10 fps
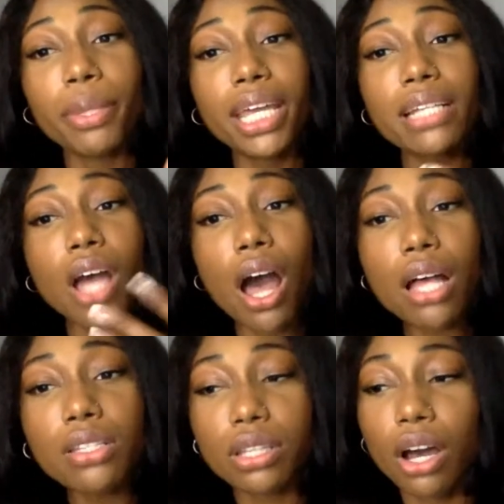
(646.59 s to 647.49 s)
But that's
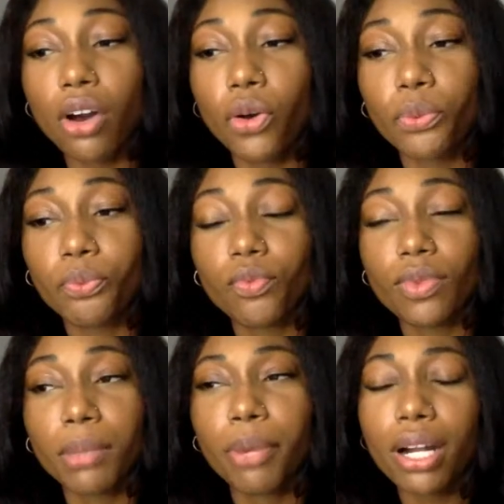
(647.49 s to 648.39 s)
also
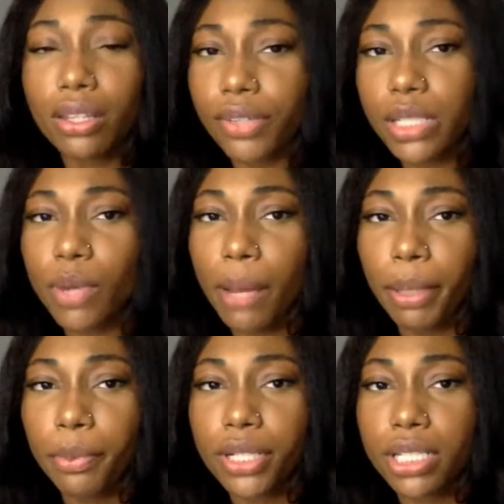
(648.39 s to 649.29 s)
part of the reason why
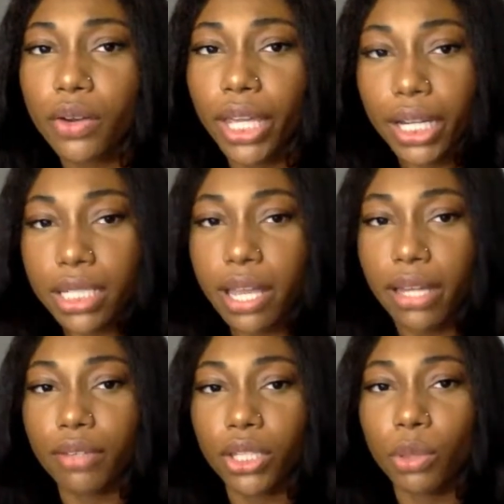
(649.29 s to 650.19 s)
people are so
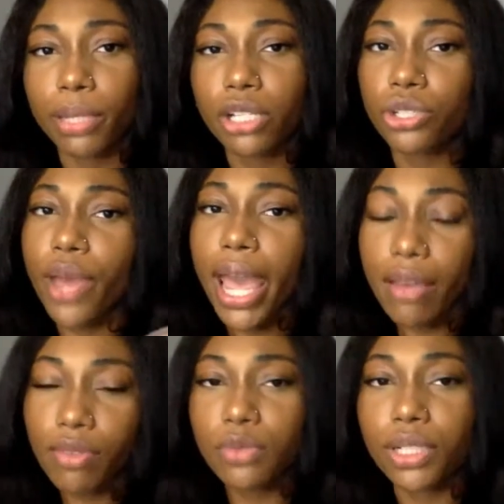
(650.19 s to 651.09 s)
irritated with you because you
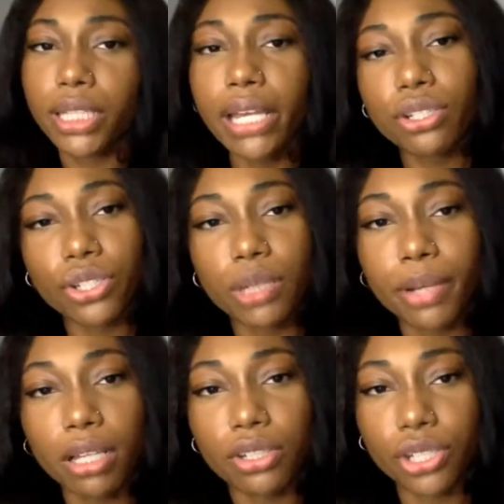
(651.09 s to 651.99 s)
have this
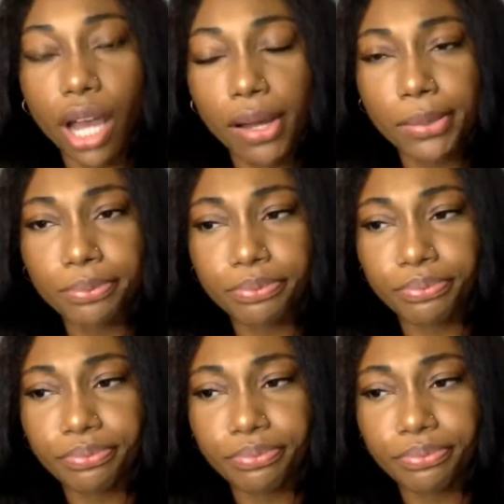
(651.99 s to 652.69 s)
relationship on the show